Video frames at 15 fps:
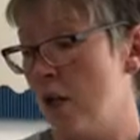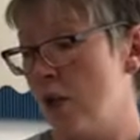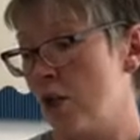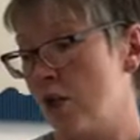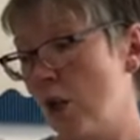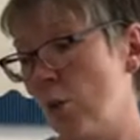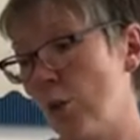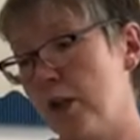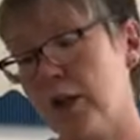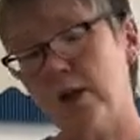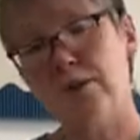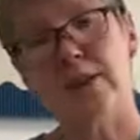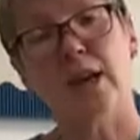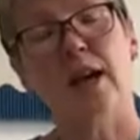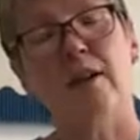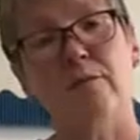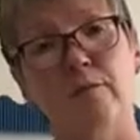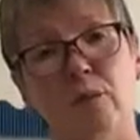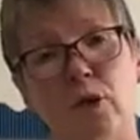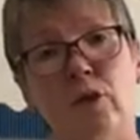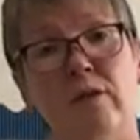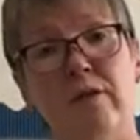So we're going to have
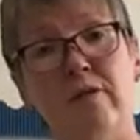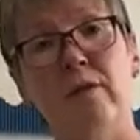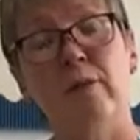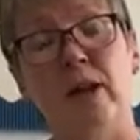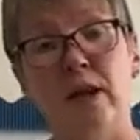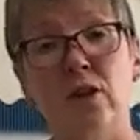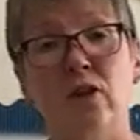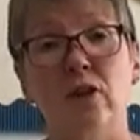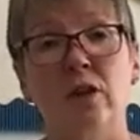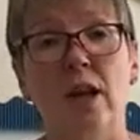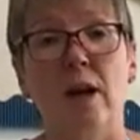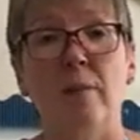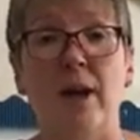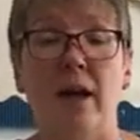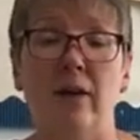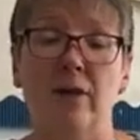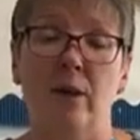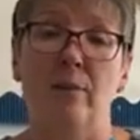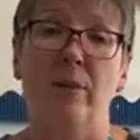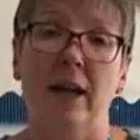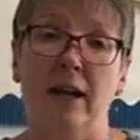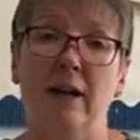more information about the
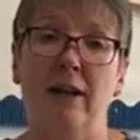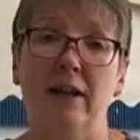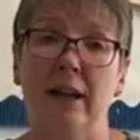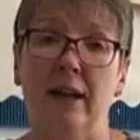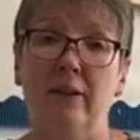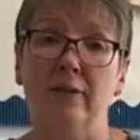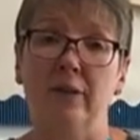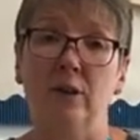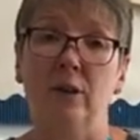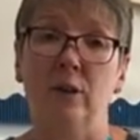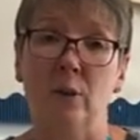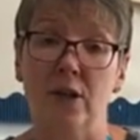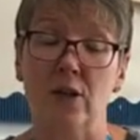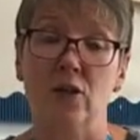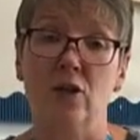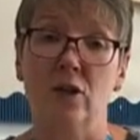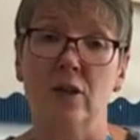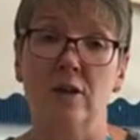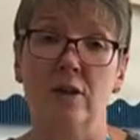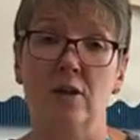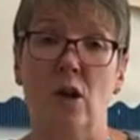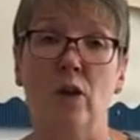blank label
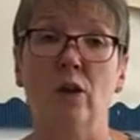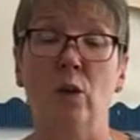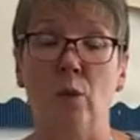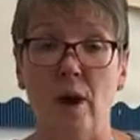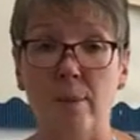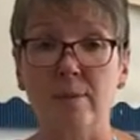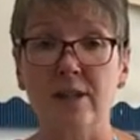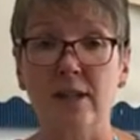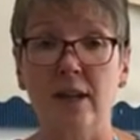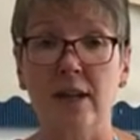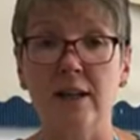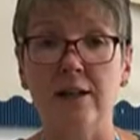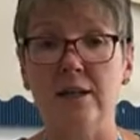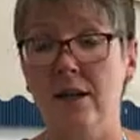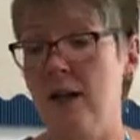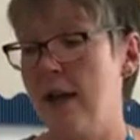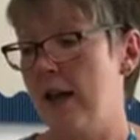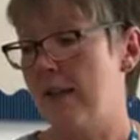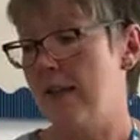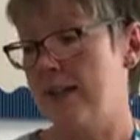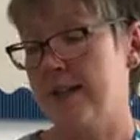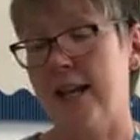questions on the website.
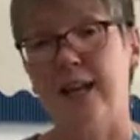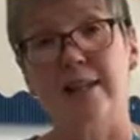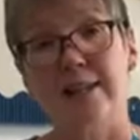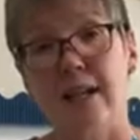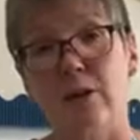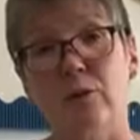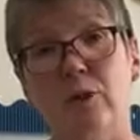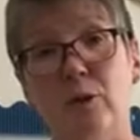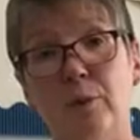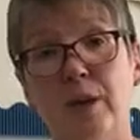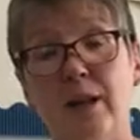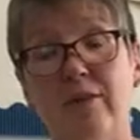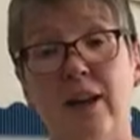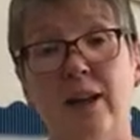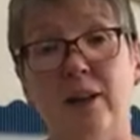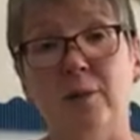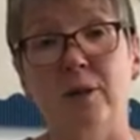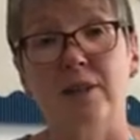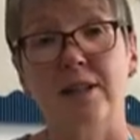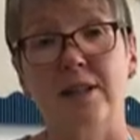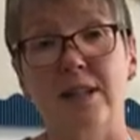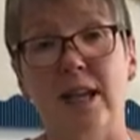This handout will be available
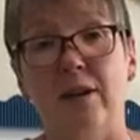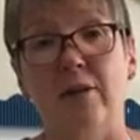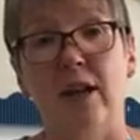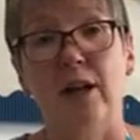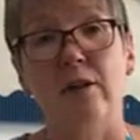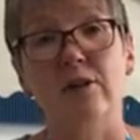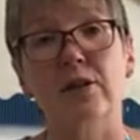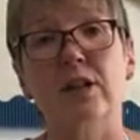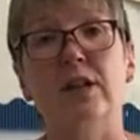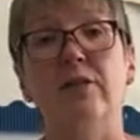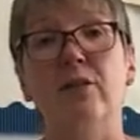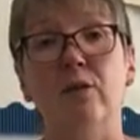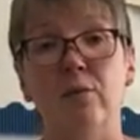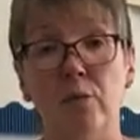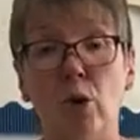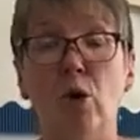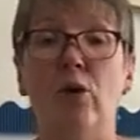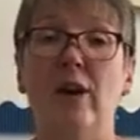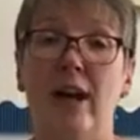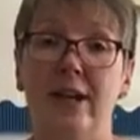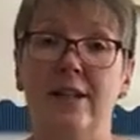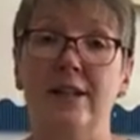to download to give you
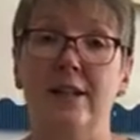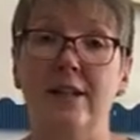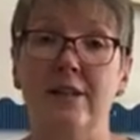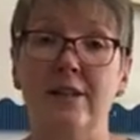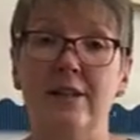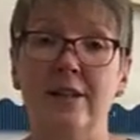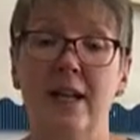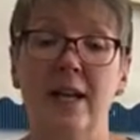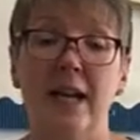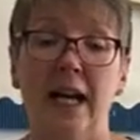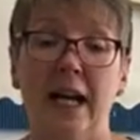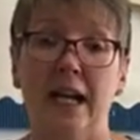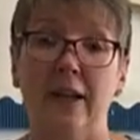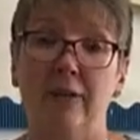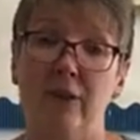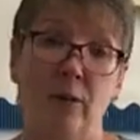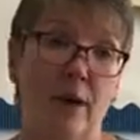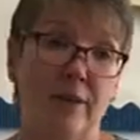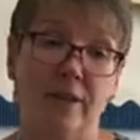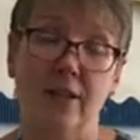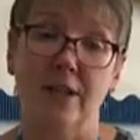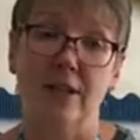more ideas. And if you
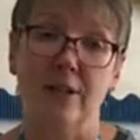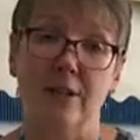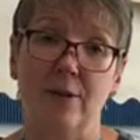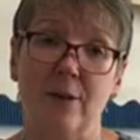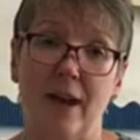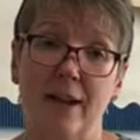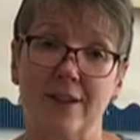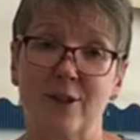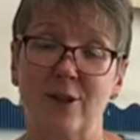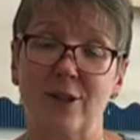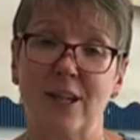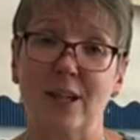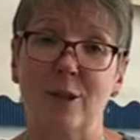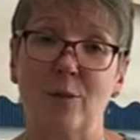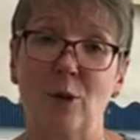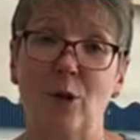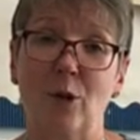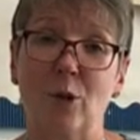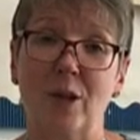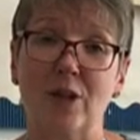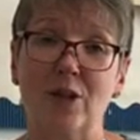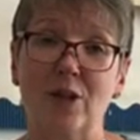ever need to ask us any more
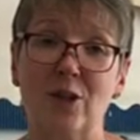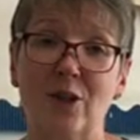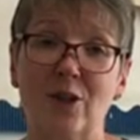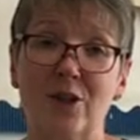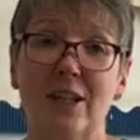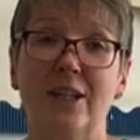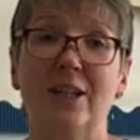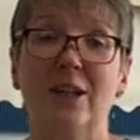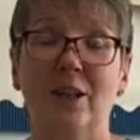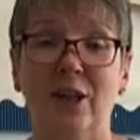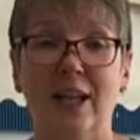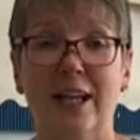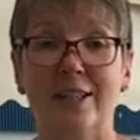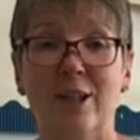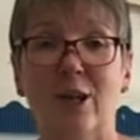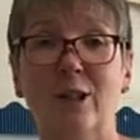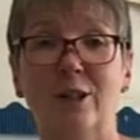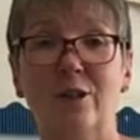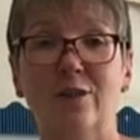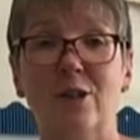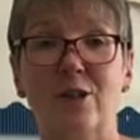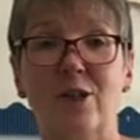questions, then you can get hold
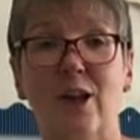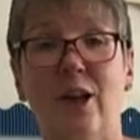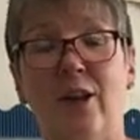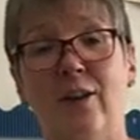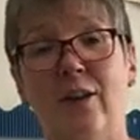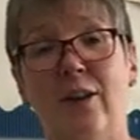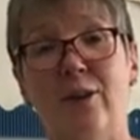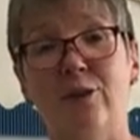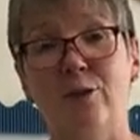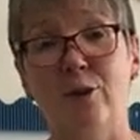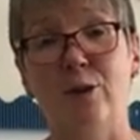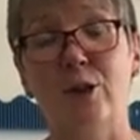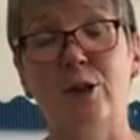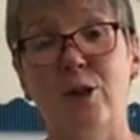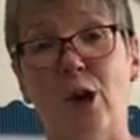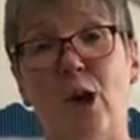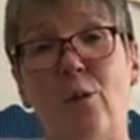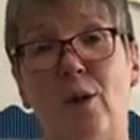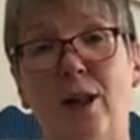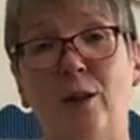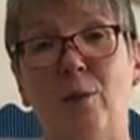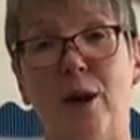of us through the Start
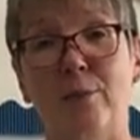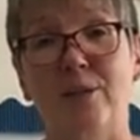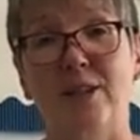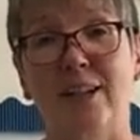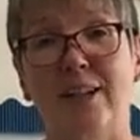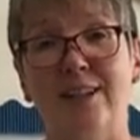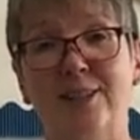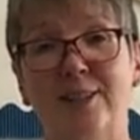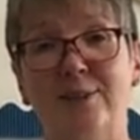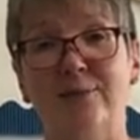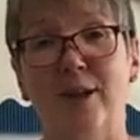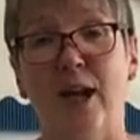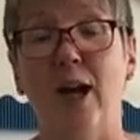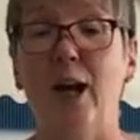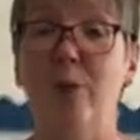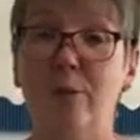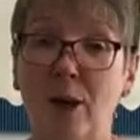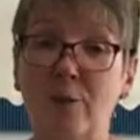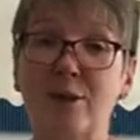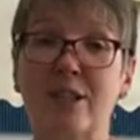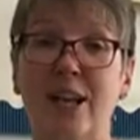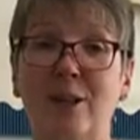Well website. I hope
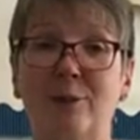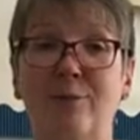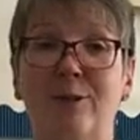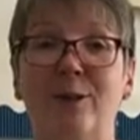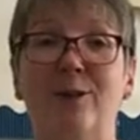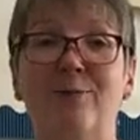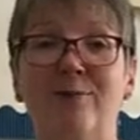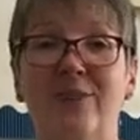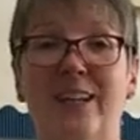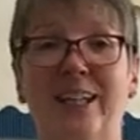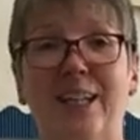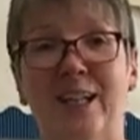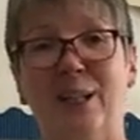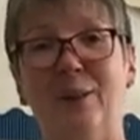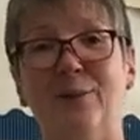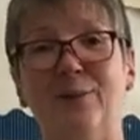that was helpful. Thank you.